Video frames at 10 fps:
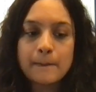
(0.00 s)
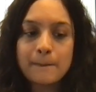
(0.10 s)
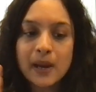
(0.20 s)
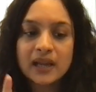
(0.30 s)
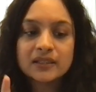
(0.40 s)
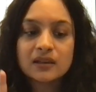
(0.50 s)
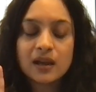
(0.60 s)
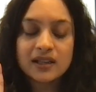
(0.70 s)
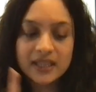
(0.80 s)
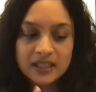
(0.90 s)
But
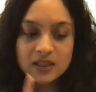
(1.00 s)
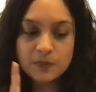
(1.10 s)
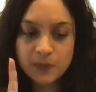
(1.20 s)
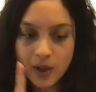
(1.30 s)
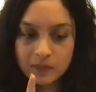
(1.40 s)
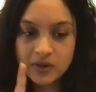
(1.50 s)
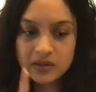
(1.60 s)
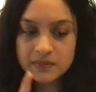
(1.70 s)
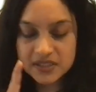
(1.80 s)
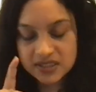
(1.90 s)
again, the
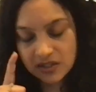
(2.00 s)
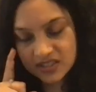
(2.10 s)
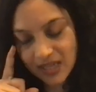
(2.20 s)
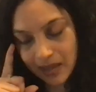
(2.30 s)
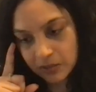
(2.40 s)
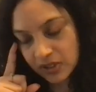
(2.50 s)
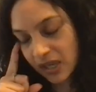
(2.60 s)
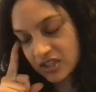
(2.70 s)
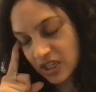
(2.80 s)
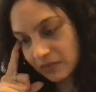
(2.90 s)
problem is your
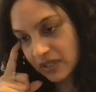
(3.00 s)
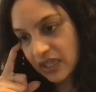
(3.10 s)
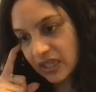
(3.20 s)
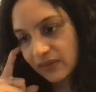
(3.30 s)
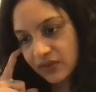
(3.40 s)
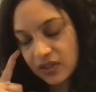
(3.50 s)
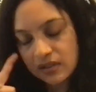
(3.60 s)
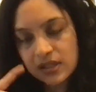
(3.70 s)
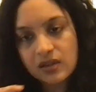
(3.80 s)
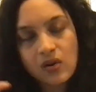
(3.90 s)
sabotaging
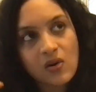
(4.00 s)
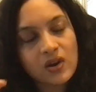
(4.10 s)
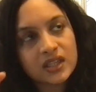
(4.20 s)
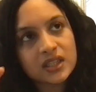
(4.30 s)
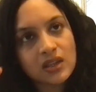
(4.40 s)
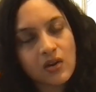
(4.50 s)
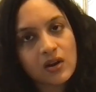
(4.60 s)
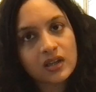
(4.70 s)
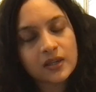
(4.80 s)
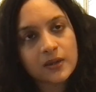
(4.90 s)
behavior, or
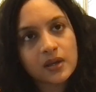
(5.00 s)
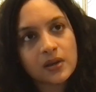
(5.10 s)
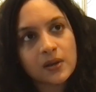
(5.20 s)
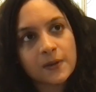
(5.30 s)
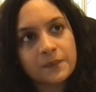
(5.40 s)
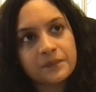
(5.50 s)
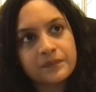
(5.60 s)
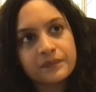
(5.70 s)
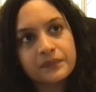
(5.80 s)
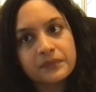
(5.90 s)
your
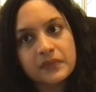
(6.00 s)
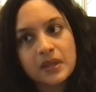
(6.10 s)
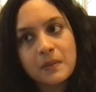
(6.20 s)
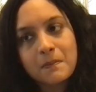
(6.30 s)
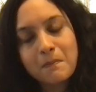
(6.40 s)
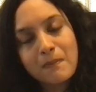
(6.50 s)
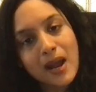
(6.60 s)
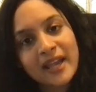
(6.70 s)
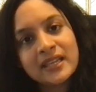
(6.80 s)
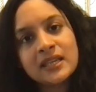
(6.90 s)

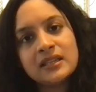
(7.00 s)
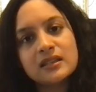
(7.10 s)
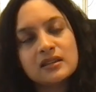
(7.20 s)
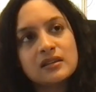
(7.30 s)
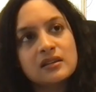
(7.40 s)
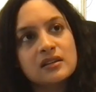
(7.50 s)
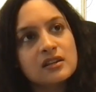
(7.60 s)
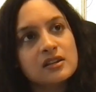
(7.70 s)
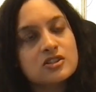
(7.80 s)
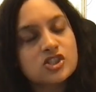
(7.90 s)
mind
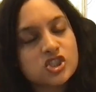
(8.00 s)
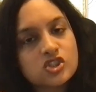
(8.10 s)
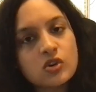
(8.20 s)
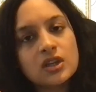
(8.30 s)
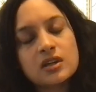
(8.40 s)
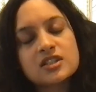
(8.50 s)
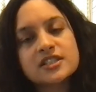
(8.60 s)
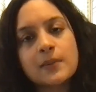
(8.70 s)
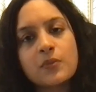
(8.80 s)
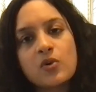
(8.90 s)
should
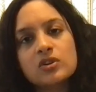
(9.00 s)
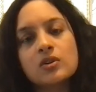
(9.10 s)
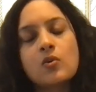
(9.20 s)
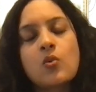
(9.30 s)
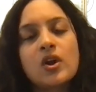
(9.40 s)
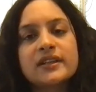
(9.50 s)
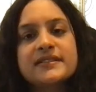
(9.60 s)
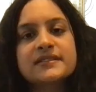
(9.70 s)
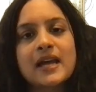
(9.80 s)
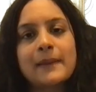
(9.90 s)
support what
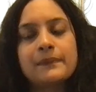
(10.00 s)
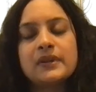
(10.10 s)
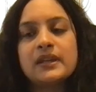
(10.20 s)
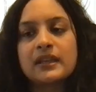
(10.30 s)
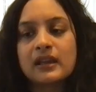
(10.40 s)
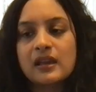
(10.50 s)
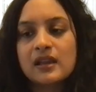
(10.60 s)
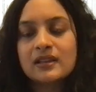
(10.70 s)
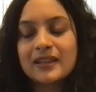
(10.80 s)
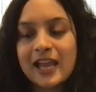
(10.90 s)
is happening.
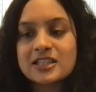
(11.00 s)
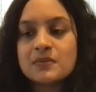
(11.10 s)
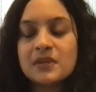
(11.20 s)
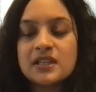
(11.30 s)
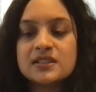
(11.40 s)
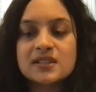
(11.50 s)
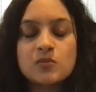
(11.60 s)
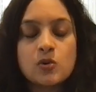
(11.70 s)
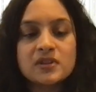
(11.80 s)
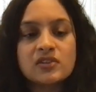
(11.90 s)
That means the
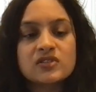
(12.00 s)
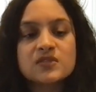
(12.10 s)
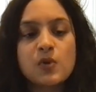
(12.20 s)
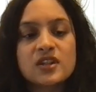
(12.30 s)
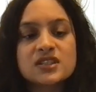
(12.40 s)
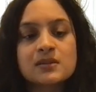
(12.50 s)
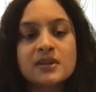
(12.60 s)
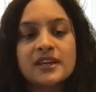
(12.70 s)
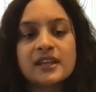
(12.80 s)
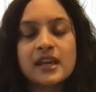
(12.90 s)
moment the
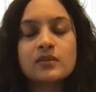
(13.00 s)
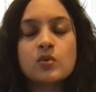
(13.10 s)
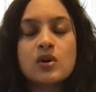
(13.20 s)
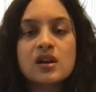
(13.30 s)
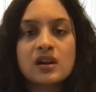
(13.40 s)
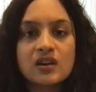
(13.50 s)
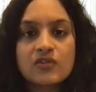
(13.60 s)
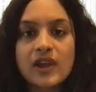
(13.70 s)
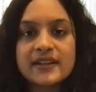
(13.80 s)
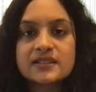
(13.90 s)
responsibility at work
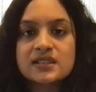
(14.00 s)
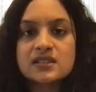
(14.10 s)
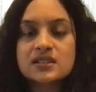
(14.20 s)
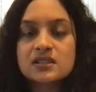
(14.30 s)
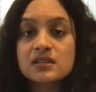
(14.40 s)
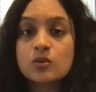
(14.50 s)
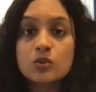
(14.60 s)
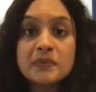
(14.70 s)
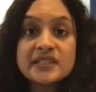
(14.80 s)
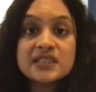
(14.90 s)
rises,
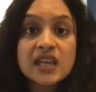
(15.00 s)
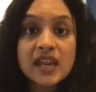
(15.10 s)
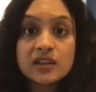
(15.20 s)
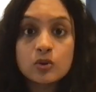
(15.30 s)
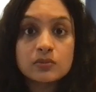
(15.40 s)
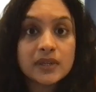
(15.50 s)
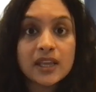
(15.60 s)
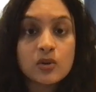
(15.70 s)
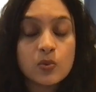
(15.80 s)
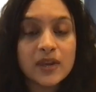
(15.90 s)
don't be scared. Don't be
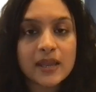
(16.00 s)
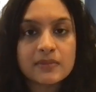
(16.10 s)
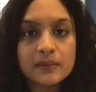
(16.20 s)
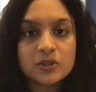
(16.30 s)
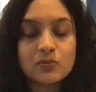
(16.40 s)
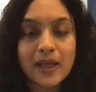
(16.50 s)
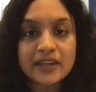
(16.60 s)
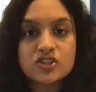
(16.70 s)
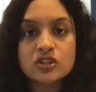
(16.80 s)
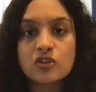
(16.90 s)
like, oh, will I be able to
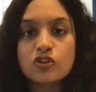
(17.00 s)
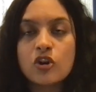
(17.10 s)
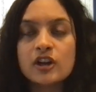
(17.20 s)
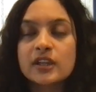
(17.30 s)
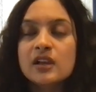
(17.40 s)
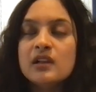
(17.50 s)
manage it or not?